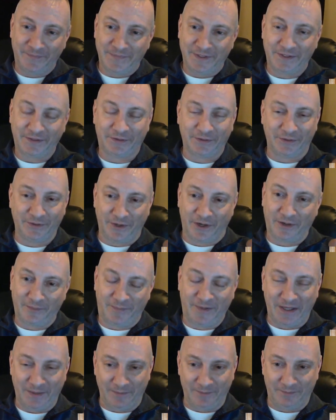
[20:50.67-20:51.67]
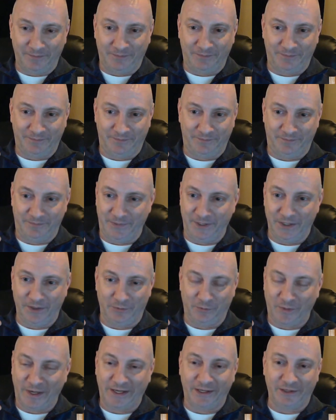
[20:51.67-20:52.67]
and third RPM,
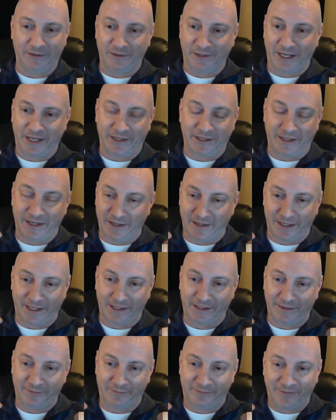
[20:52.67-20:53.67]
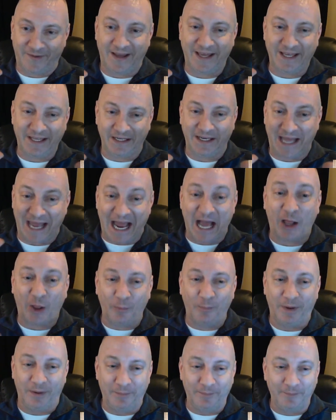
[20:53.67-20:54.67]
regular like a vinyl
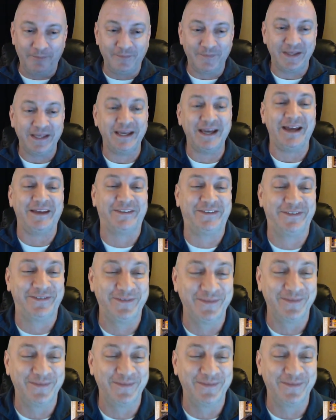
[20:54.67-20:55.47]
album. Yes.